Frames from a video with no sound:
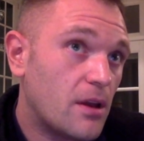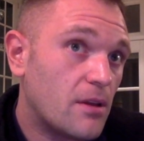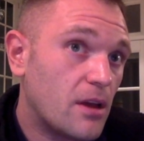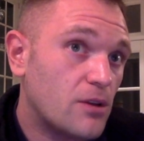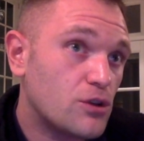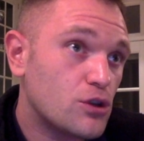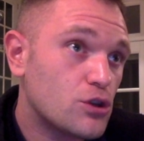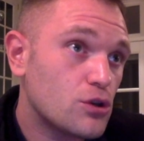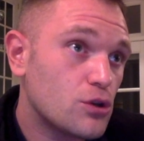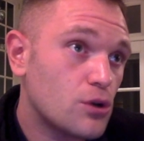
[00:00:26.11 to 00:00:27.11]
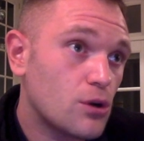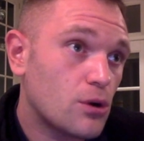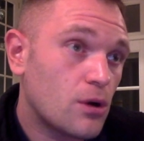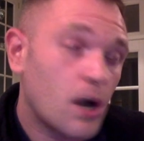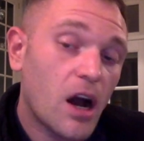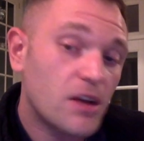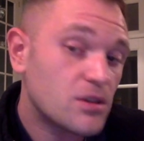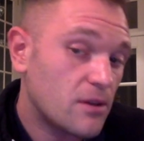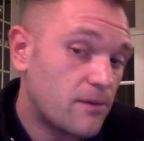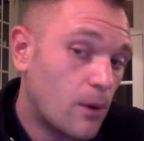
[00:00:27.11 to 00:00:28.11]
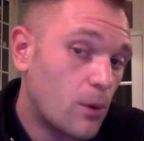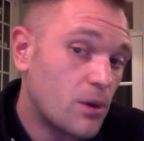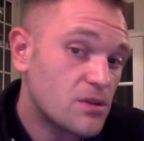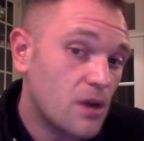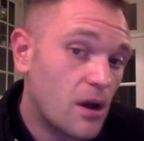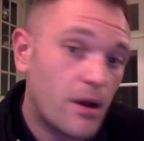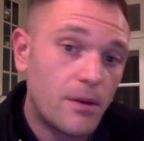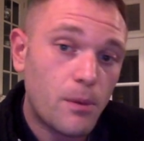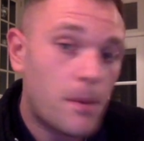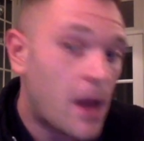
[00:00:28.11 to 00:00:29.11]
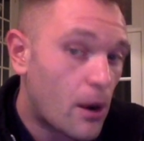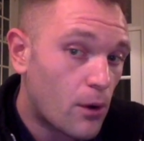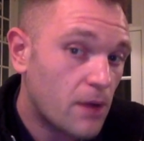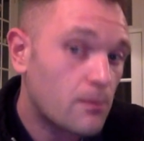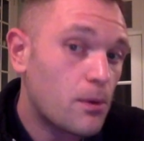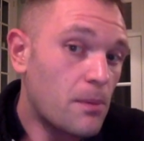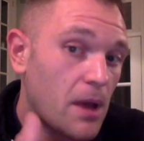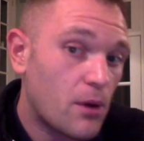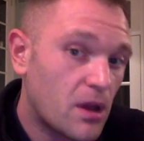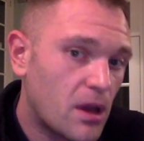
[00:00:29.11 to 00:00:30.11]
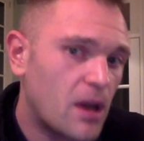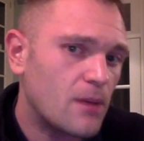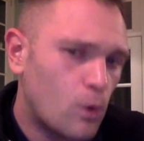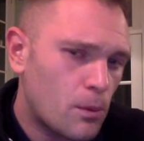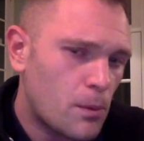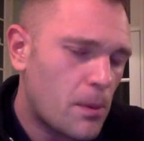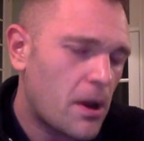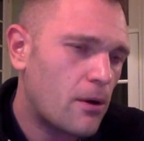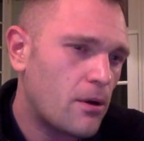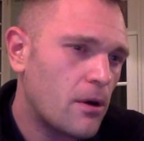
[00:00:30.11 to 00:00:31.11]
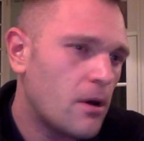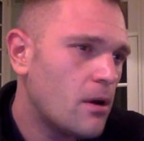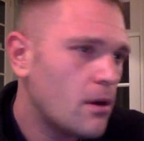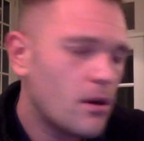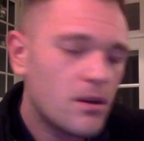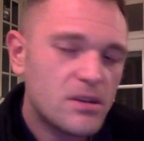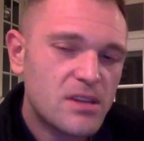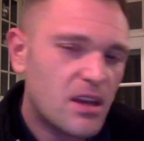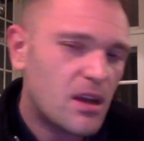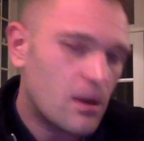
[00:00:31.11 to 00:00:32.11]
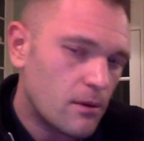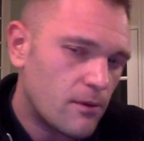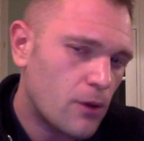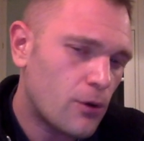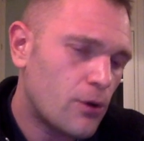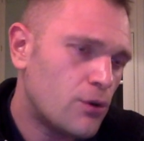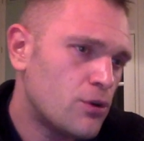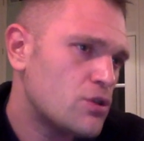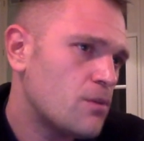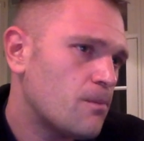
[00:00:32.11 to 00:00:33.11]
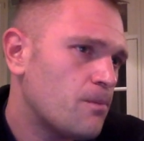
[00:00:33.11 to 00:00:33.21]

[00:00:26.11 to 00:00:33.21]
And like just constantly focused on preparing, getting more prepared, taking care of others.